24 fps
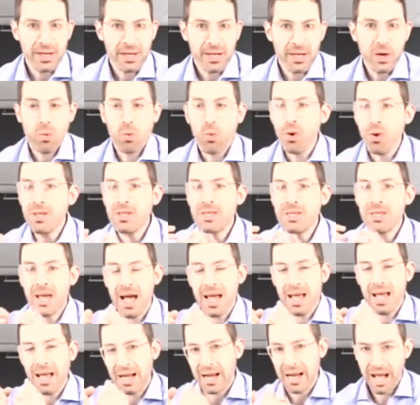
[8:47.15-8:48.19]
once I
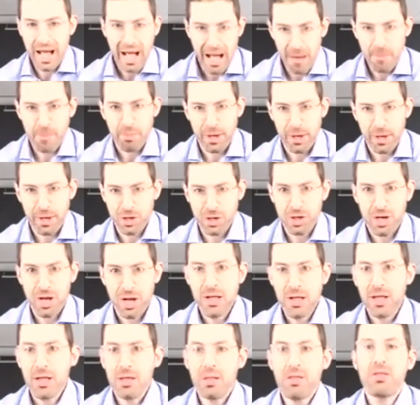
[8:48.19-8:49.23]
accomplish,
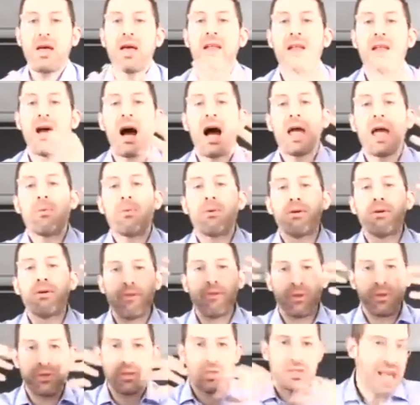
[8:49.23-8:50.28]
then I will
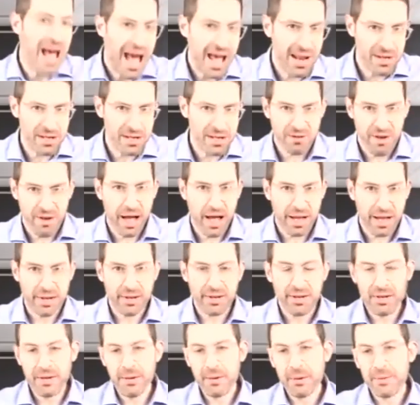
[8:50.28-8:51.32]
feel satisfied.
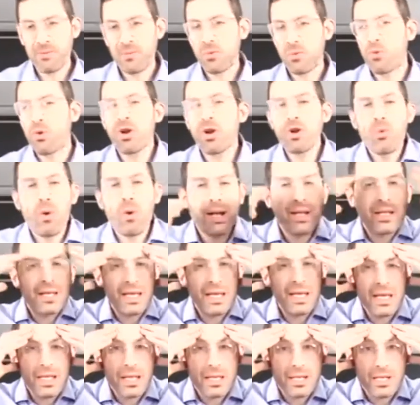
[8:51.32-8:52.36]
What do I
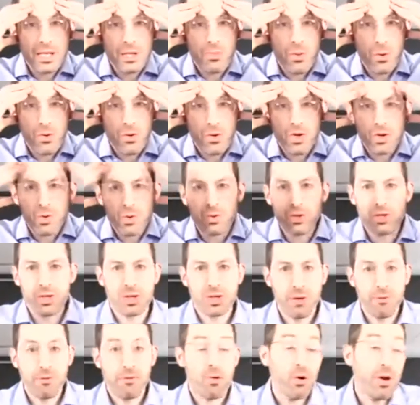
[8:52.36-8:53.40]
need the spiritual
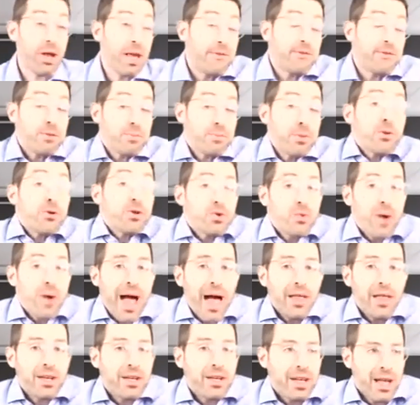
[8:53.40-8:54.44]
stuff for? If
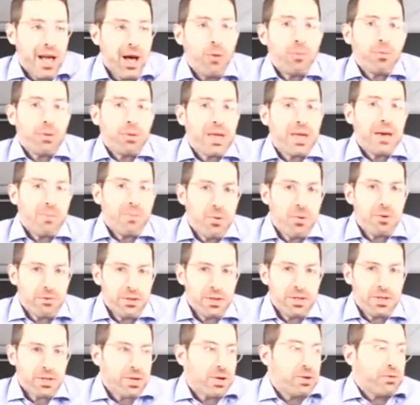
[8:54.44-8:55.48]
spirituality can help me get more
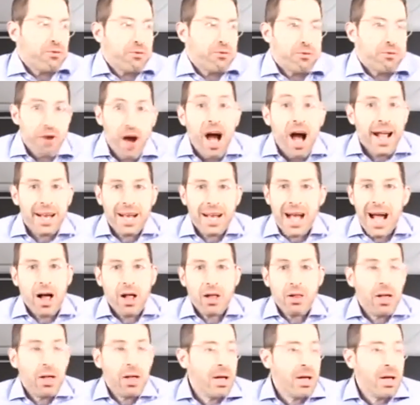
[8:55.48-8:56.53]
physical, fine.
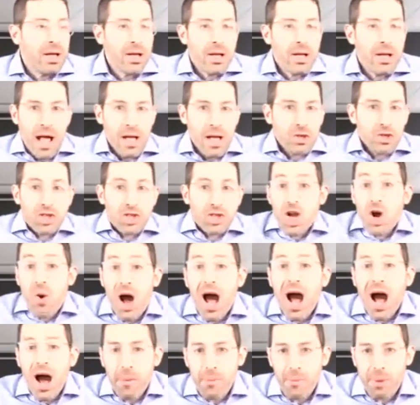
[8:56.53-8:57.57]
I'll I'll show
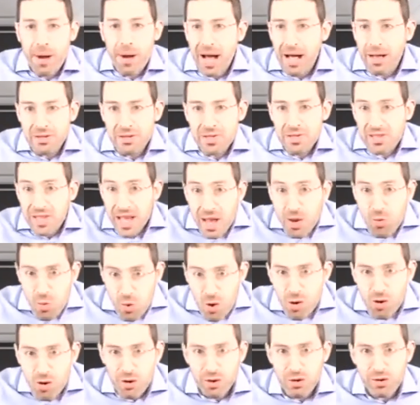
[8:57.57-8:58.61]
up. I'll say
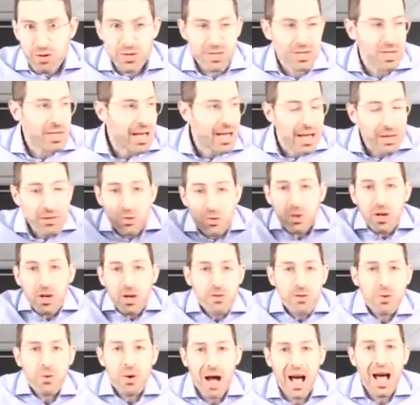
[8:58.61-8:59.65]
words. Like I'll do whatever
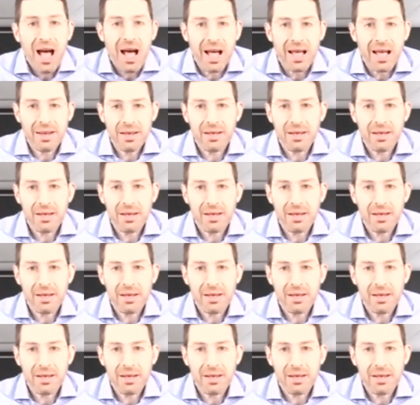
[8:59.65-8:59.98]
you want.